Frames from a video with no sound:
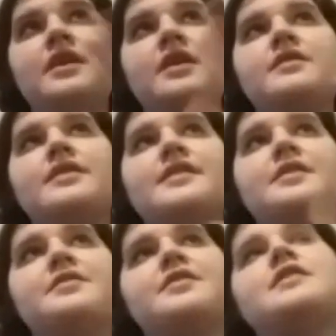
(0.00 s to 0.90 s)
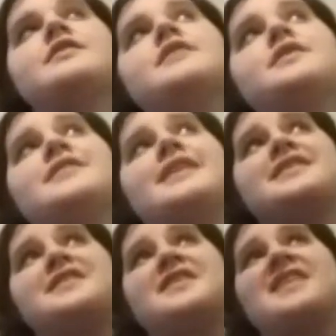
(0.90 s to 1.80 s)
looks over those things that are
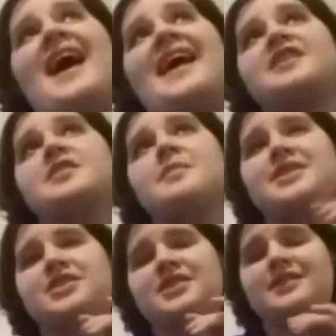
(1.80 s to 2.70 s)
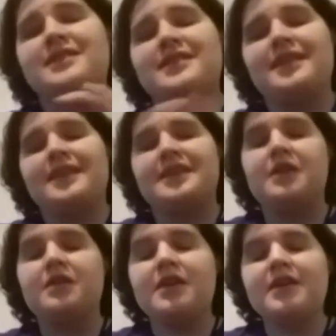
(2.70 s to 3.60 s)
in the higher dimensions than y'all are.